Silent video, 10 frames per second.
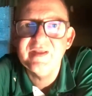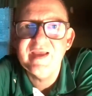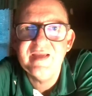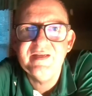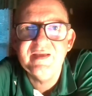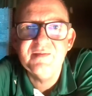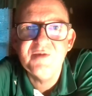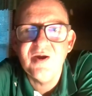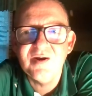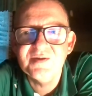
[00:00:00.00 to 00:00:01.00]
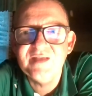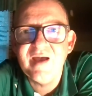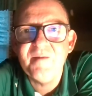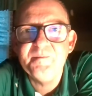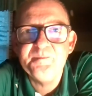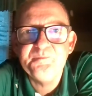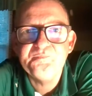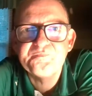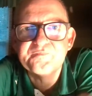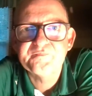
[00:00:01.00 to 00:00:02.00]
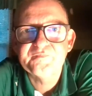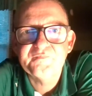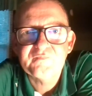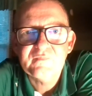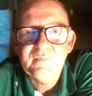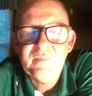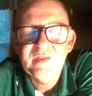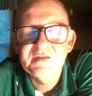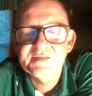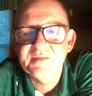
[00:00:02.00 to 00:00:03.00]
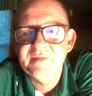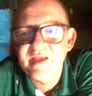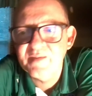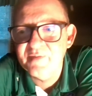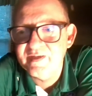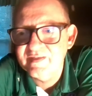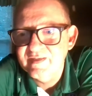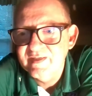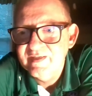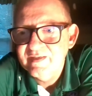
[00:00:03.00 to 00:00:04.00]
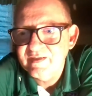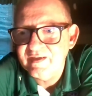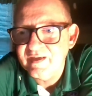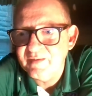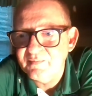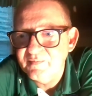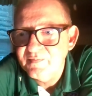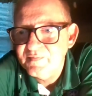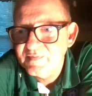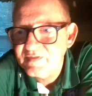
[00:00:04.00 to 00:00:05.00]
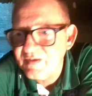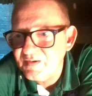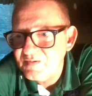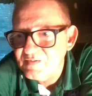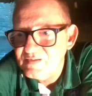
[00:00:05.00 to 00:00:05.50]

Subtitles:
the ADM cars out someday, but so